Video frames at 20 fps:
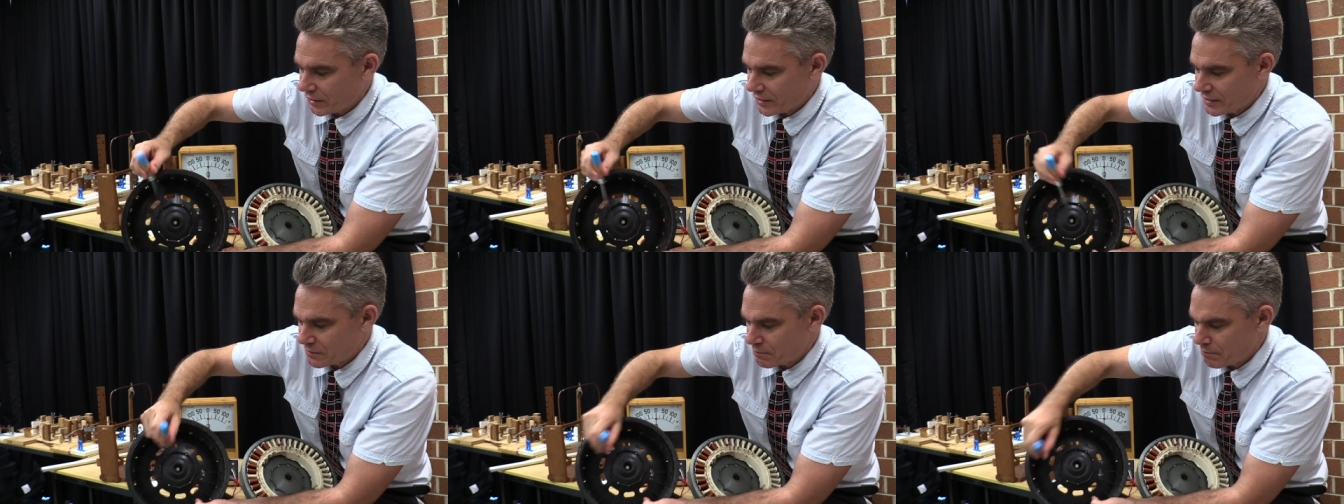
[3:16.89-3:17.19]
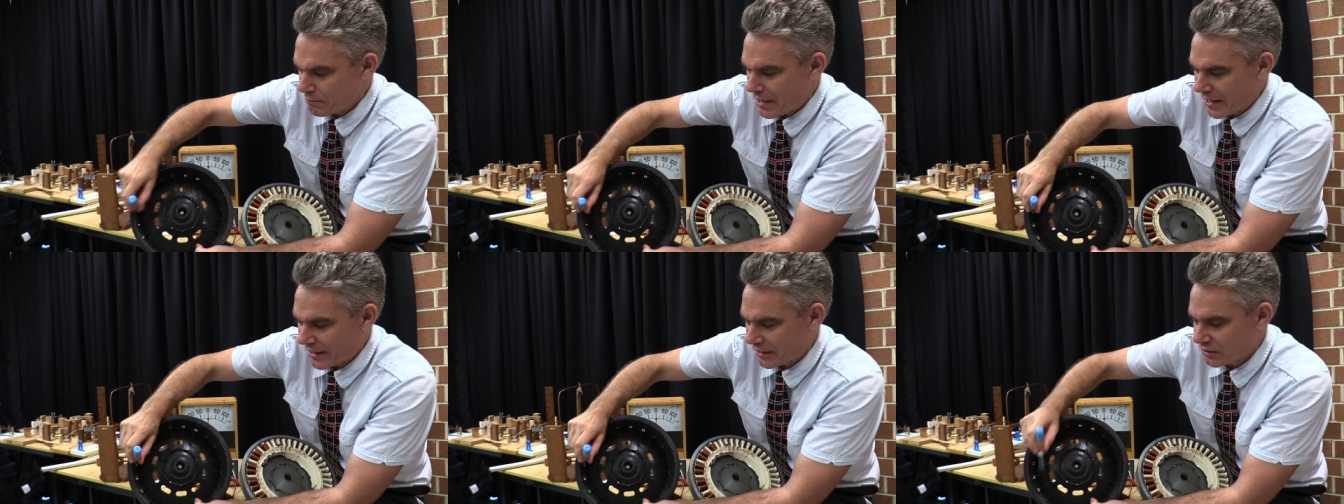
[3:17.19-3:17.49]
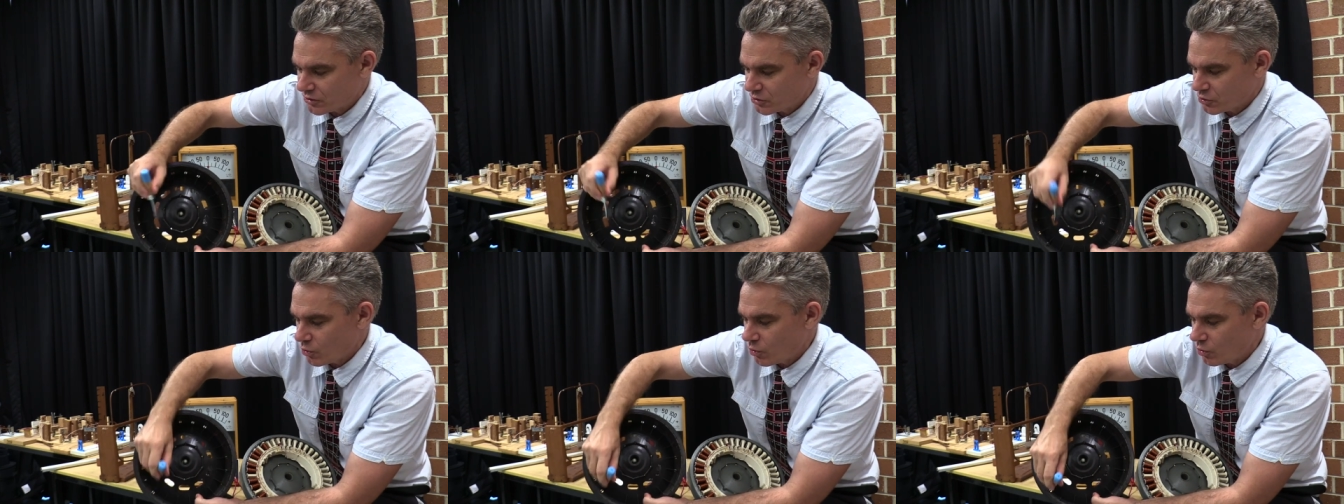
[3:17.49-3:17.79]
these
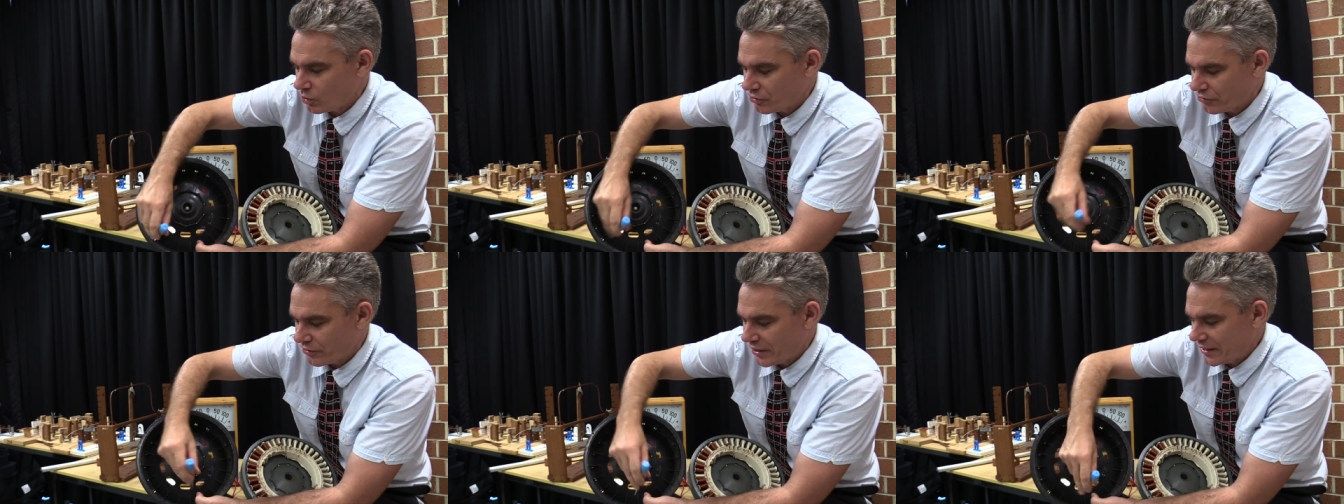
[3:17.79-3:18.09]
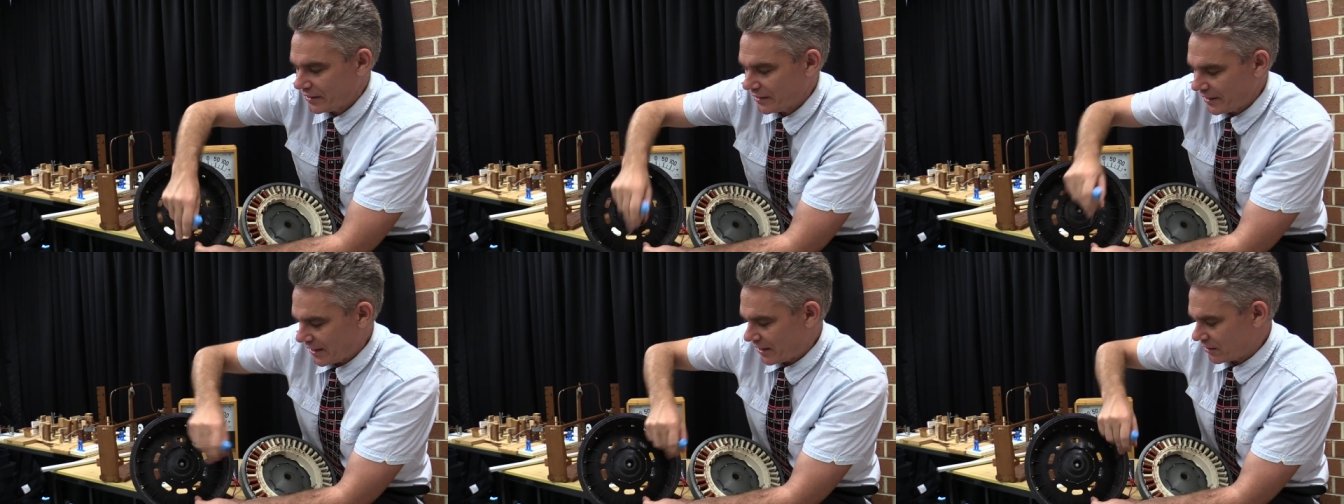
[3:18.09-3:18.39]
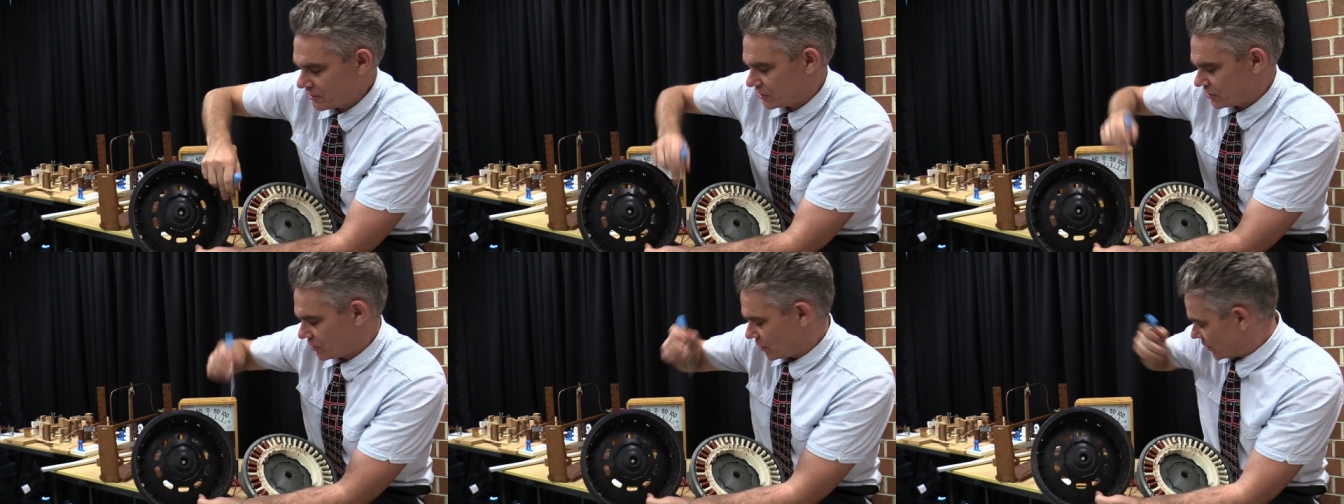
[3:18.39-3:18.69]
magnets all around the
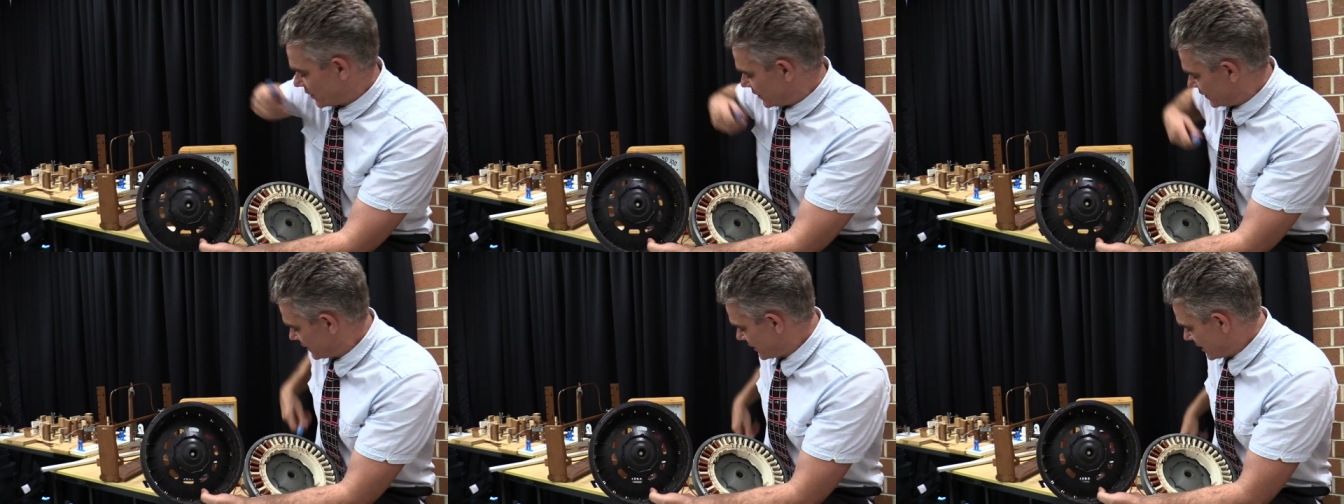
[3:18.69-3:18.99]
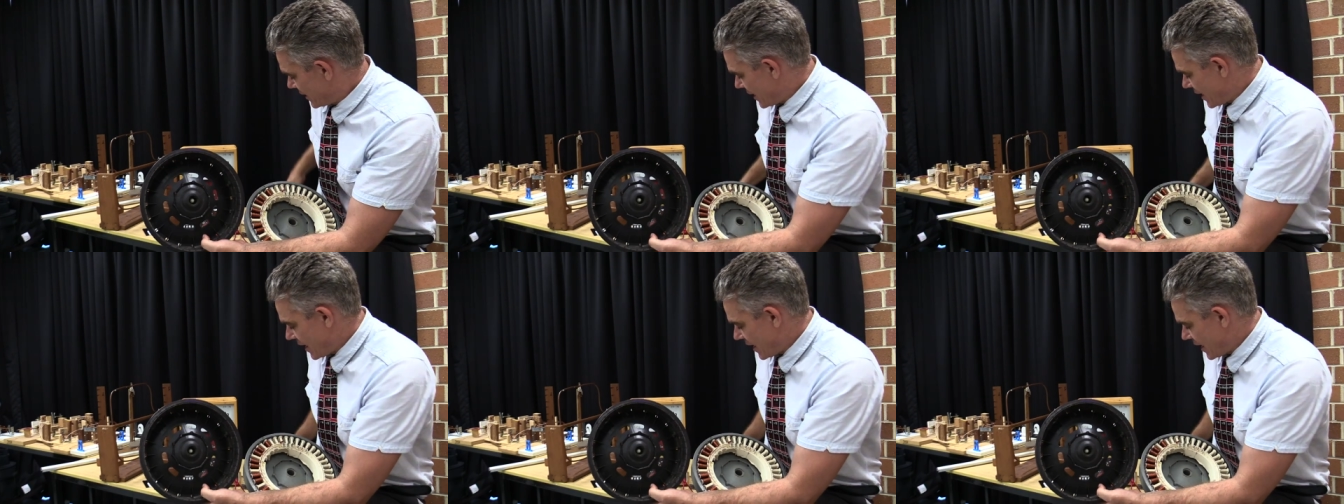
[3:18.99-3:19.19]
outside.